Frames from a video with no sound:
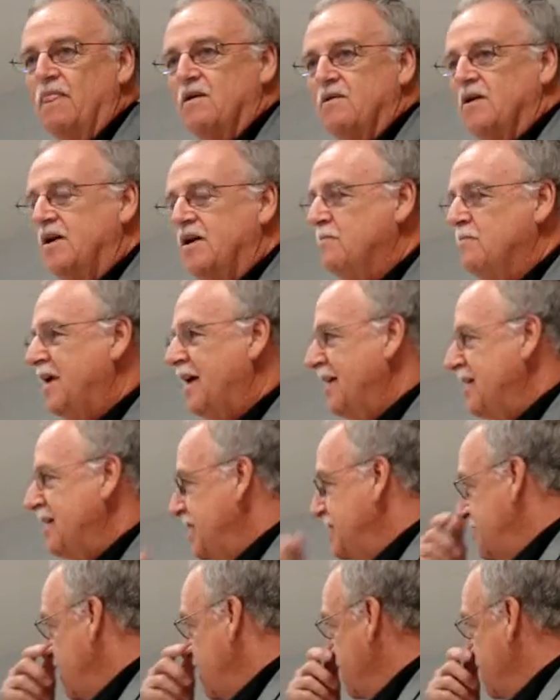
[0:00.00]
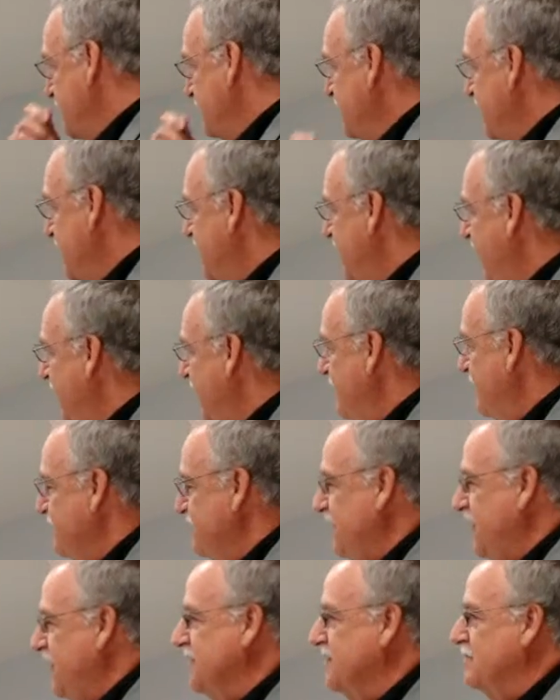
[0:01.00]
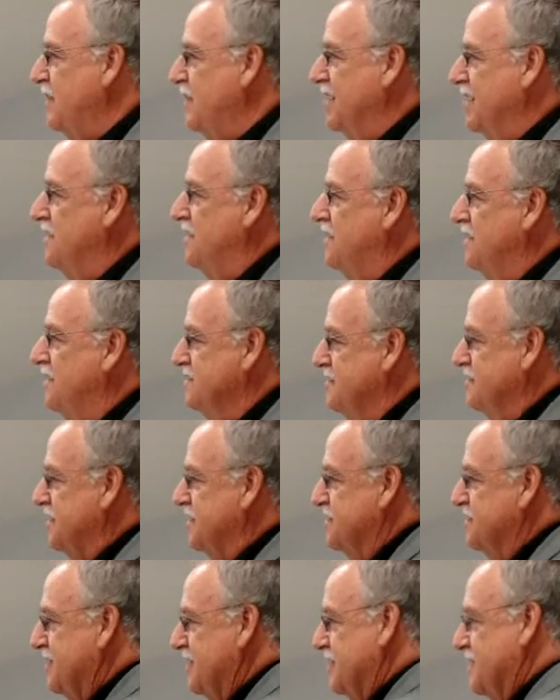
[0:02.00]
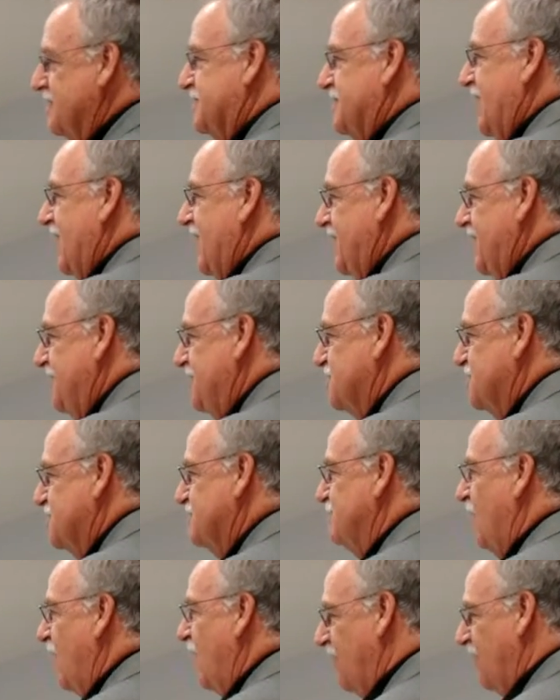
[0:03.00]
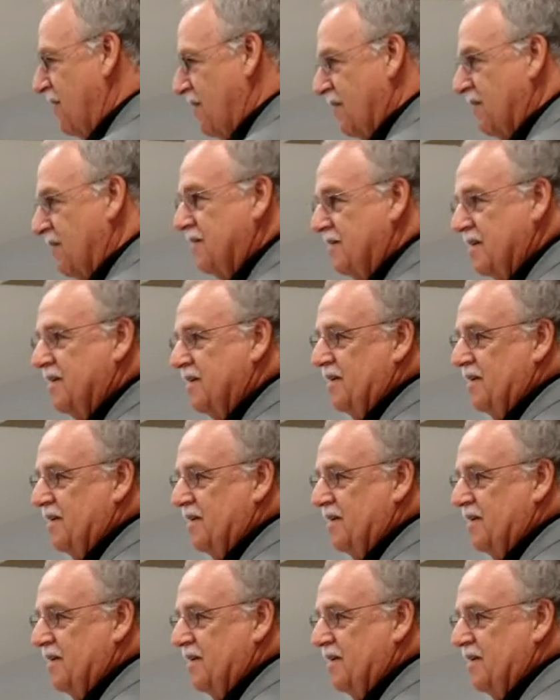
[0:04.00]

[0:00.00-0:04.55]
but I did tell him that I found in my closet this little tiny small